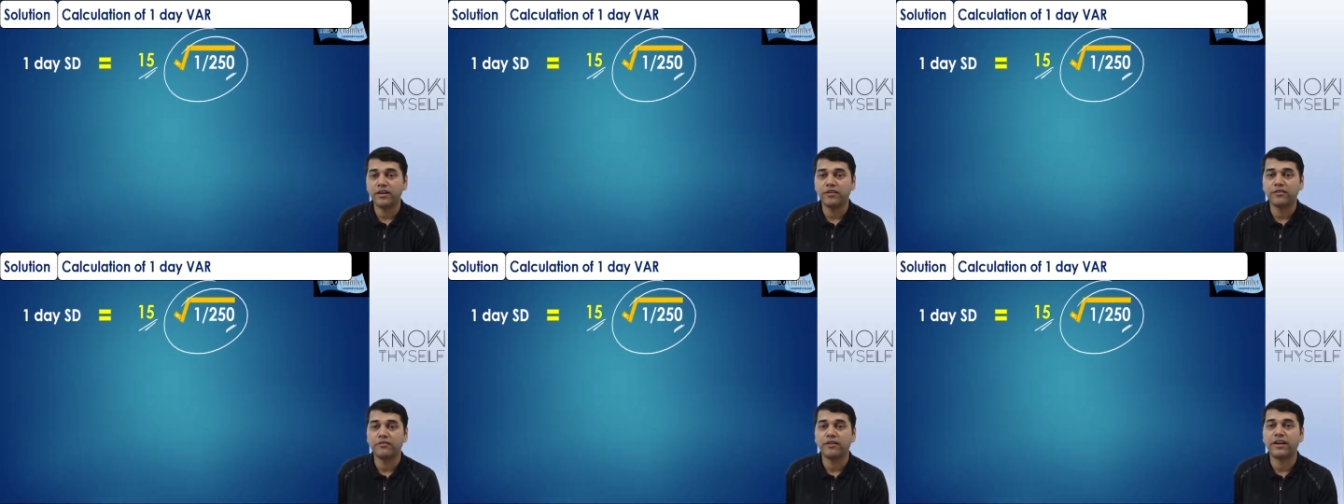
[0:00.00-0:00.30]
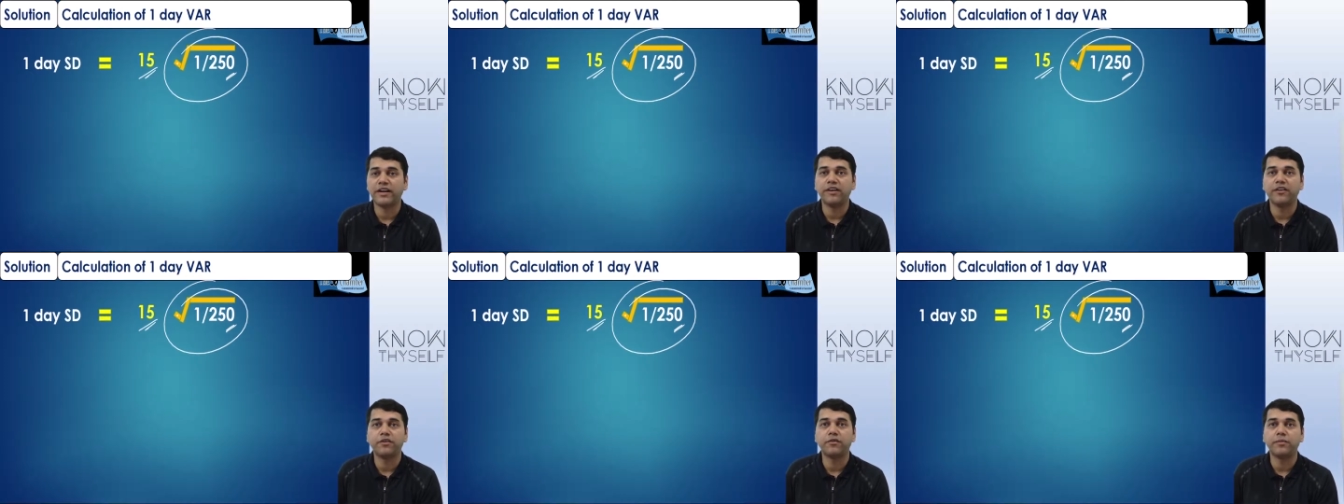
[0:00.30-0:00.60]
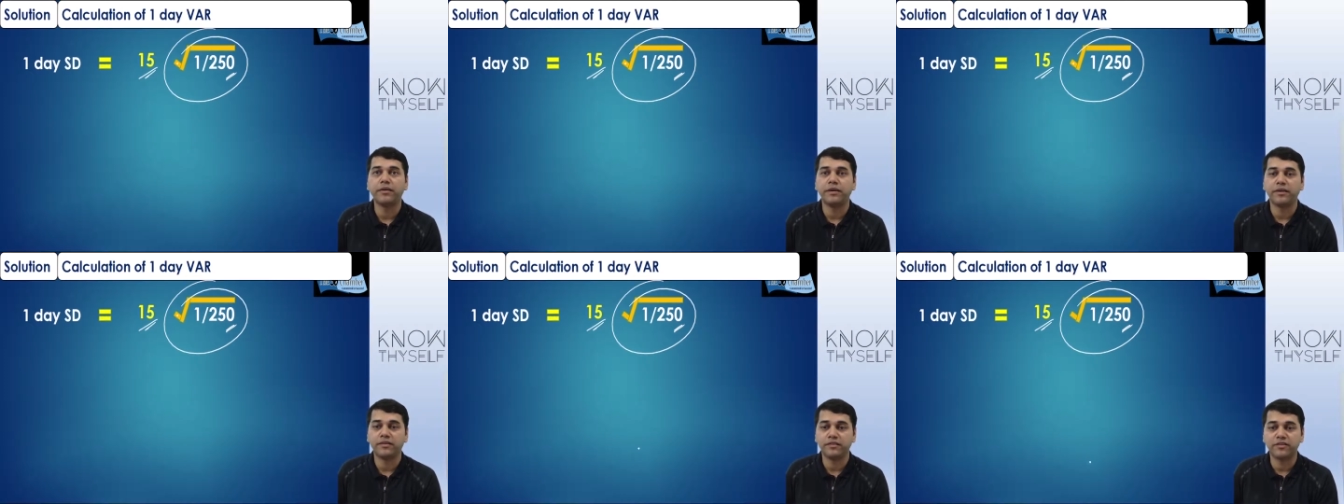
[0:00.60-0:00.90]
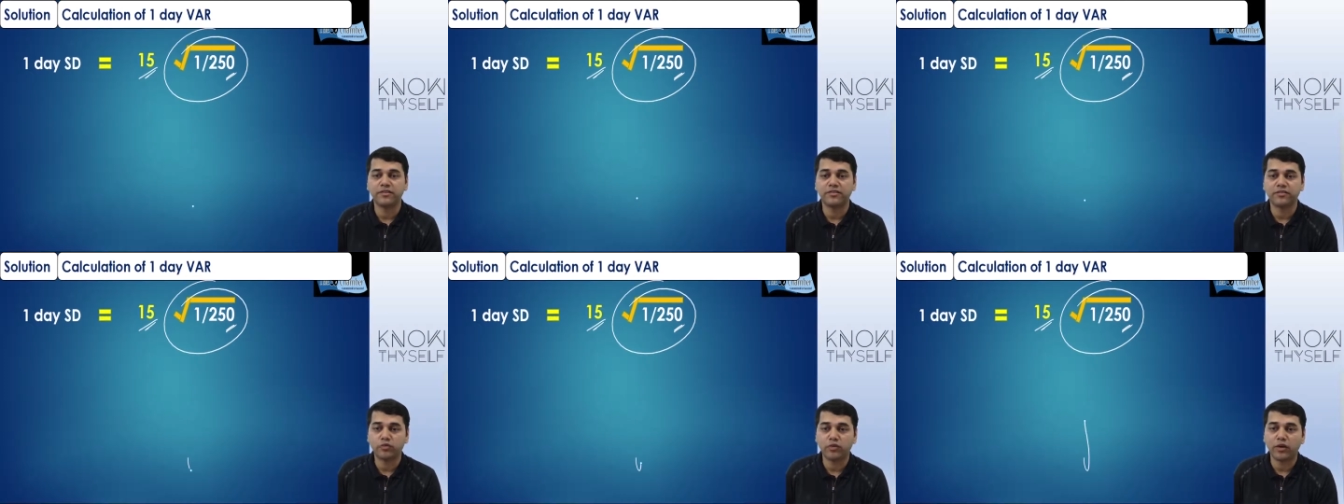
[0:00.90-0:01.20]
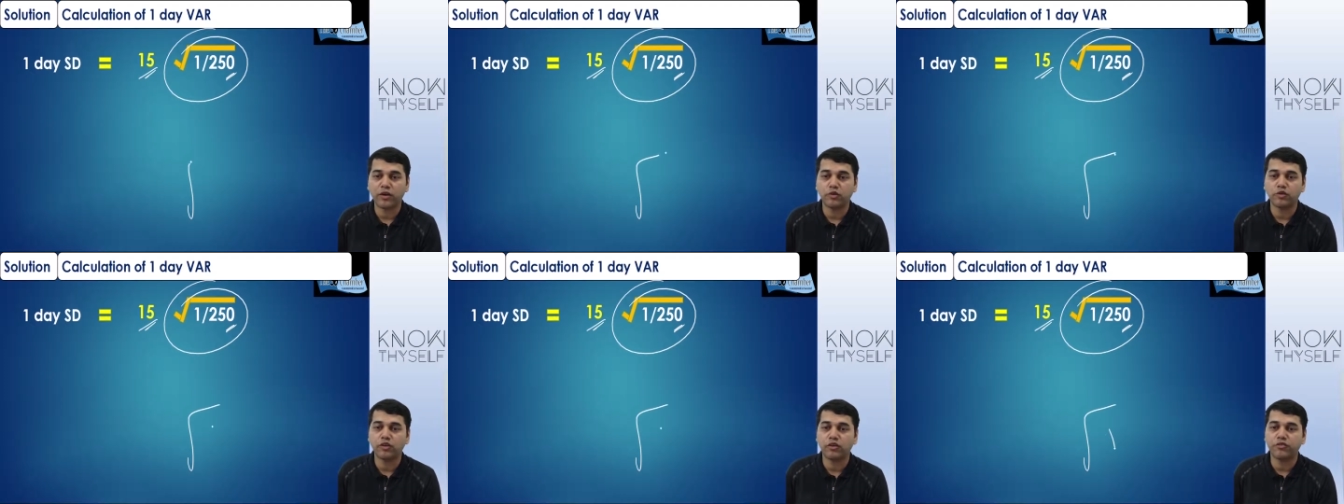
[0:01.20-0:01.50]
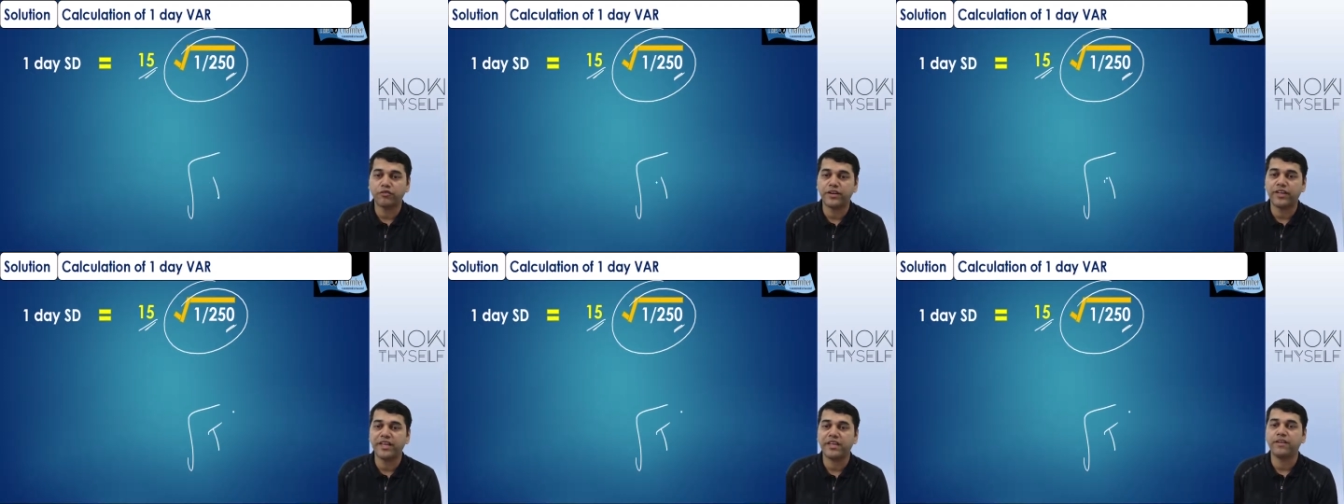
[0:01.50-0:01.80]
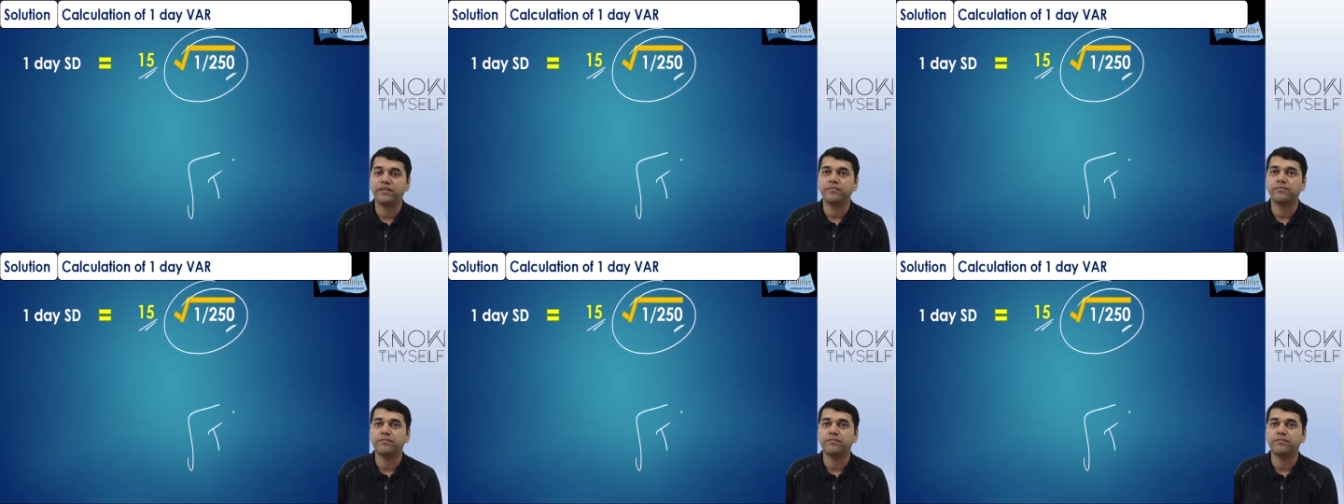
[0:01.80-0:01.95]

1 divided by this square root of t.